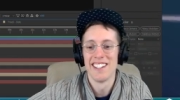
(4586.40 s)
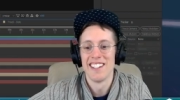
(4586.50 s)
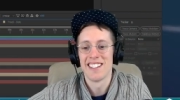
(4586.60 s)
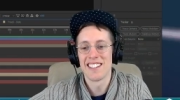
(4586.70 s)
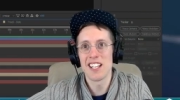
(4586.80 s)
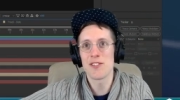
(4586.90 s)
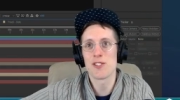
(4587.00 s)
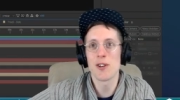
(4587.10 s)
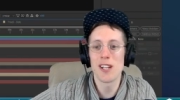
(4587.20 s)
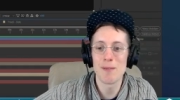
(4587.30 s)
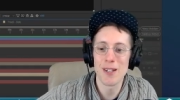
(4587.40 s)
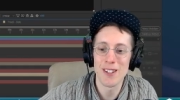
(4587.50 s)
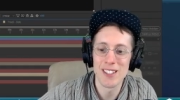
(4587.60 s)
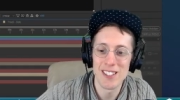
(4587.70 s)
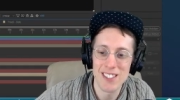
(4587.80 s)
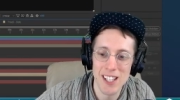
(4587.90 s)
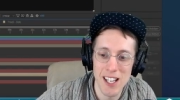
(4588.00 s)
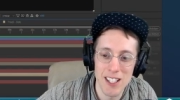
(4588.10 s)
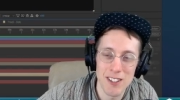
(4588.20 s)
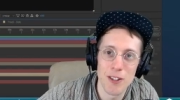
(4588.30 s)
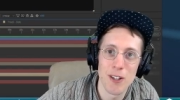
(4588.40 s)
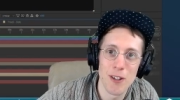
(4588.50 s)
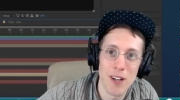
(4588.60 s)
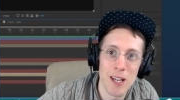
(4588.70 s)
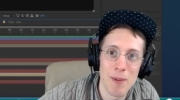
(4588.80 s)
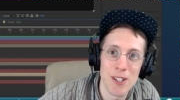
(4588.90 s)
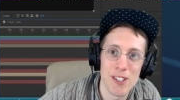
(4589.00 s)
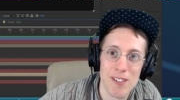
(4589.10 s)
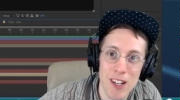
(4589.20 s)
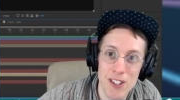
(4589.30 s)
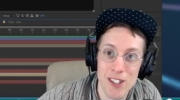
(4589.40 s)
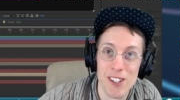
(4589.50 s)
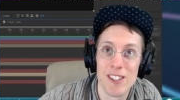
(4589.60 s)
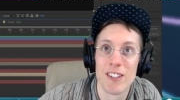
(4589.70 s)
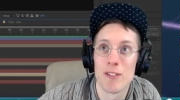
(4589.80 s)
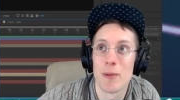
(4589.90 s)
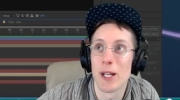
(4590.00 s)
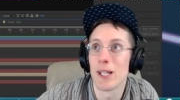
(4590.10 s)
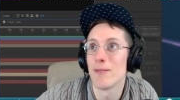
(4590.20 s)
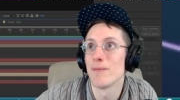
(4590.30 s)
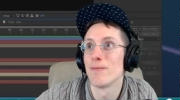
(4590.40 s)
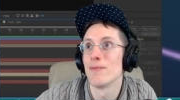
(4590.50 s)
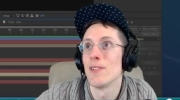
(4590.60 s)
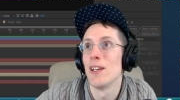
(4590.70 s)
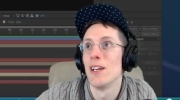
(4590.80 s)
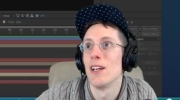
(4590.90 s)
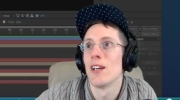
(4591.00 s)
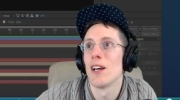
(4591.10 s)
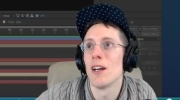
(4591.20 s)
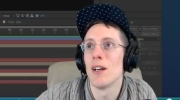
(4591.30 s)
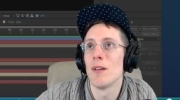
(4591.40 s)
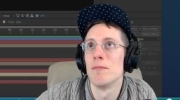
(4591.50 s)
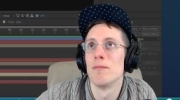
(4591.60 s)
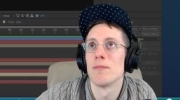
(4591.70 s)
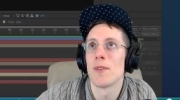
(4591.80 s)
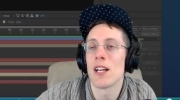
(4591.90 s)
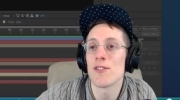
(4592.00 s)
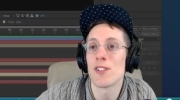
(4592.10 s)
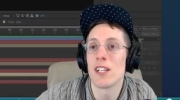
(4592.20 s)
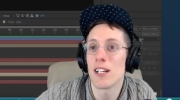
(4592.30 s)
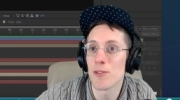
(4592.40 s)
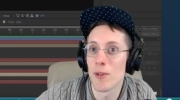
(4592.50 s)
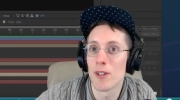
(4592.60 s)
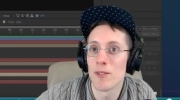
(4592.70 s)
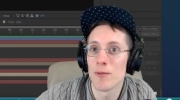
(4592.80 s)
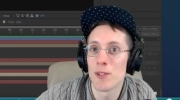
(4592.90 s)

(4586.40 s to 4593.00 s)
Thanks for joining me on this logo animation adventure, everybody. As for the next one, what